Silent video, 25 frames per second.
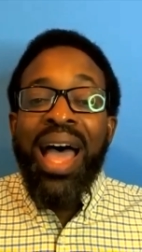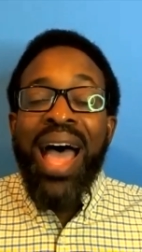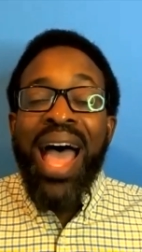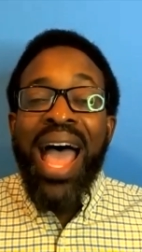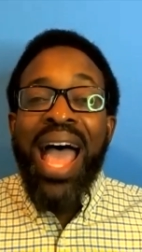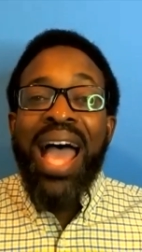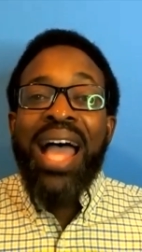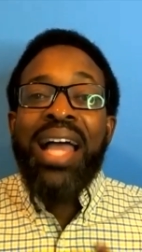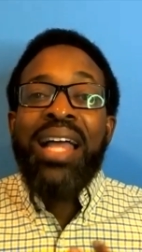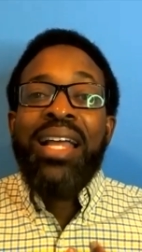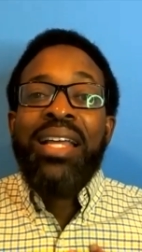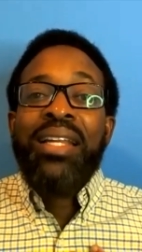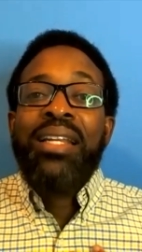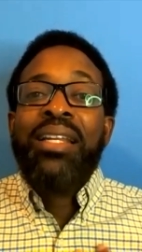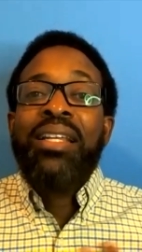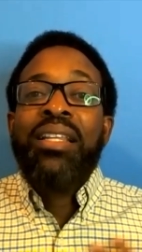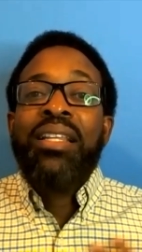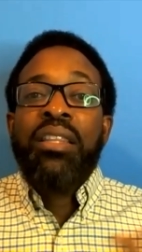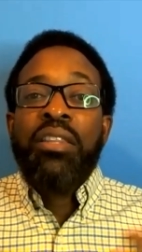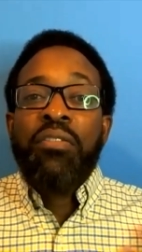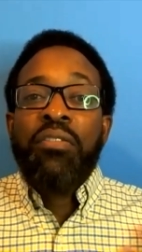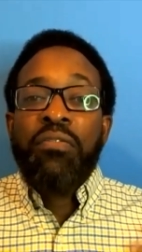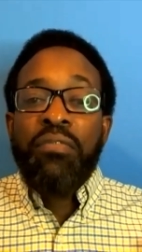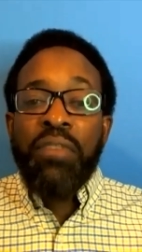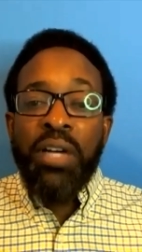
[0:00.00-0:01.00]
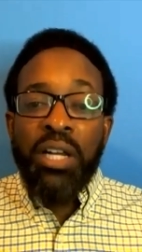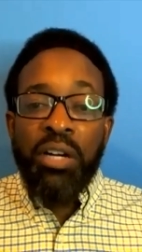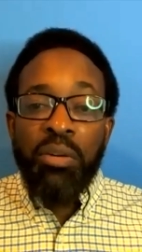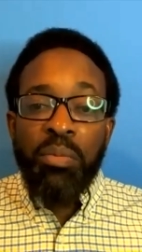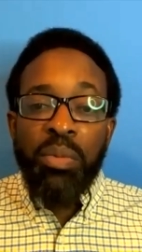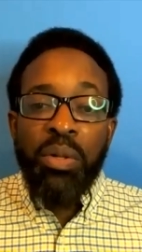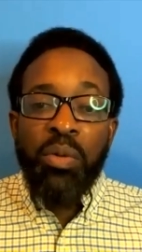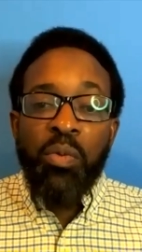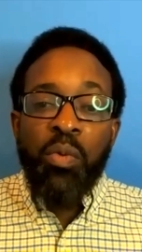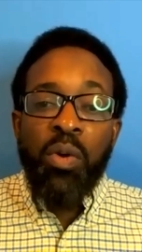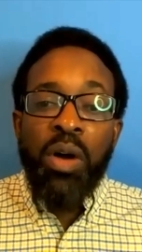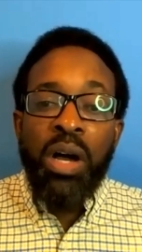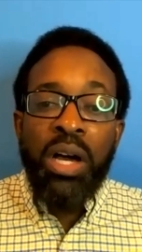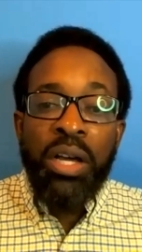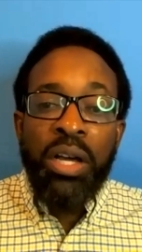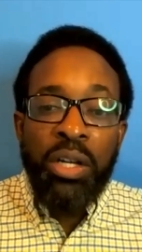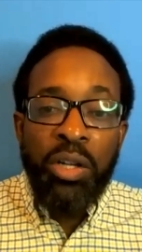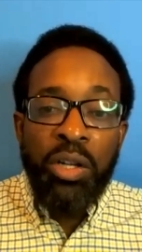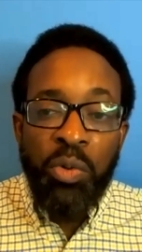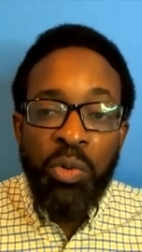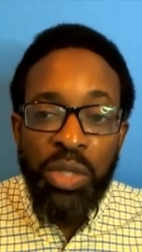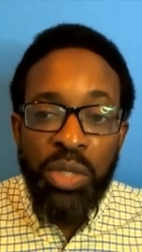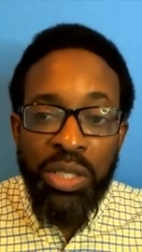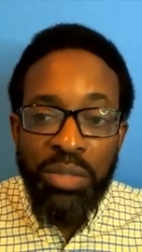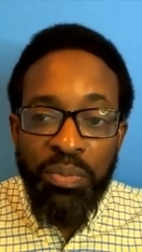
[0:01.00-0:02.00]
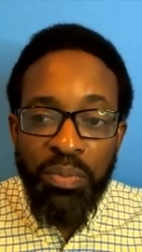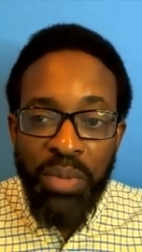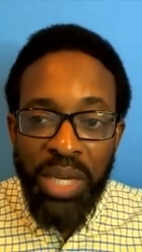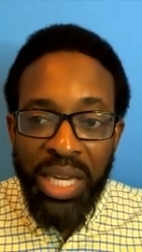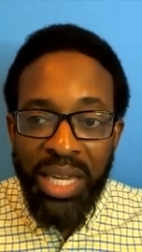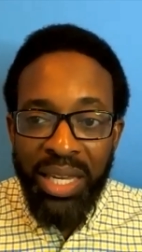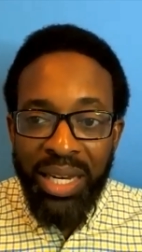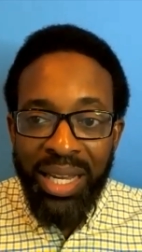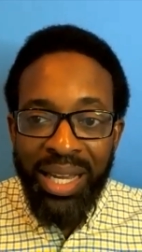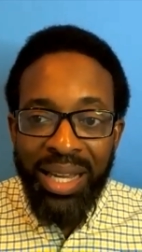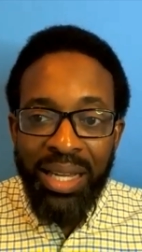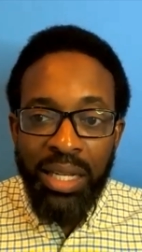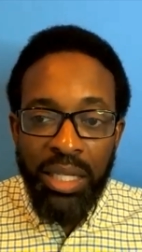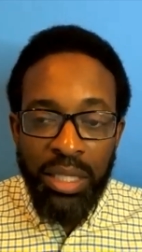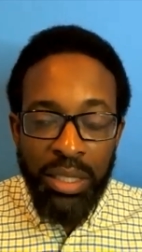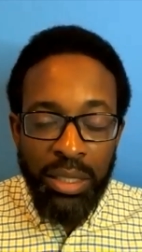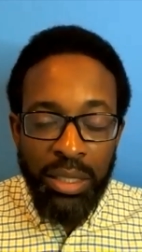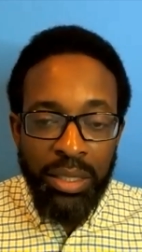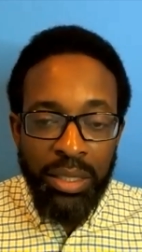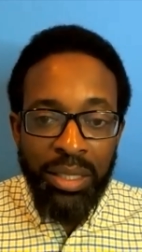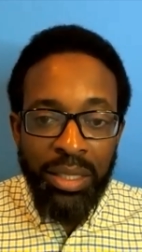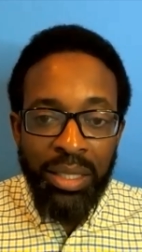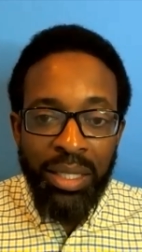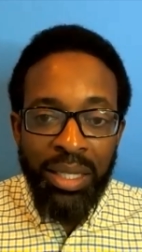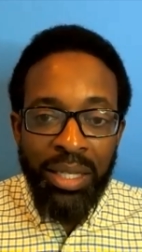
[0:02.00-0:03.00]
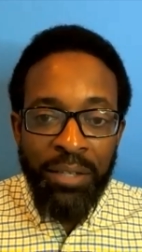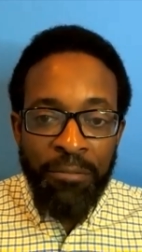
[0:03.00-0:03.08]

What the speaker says: and the vulnerable one who is being held.